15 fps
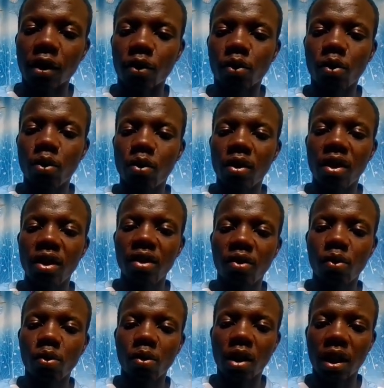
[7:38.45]
So in this
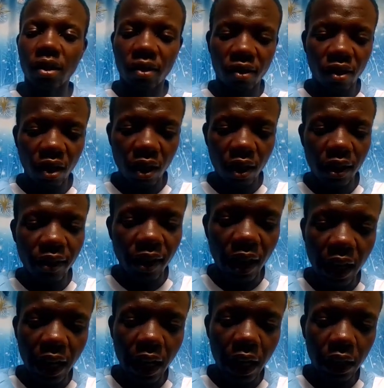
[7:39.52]
you can say the
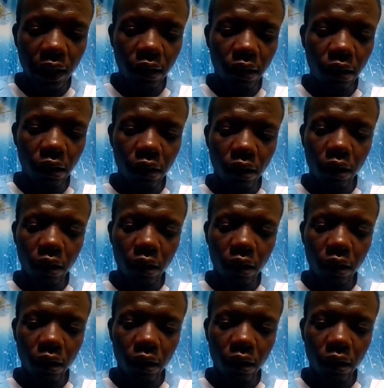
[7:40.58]
lions.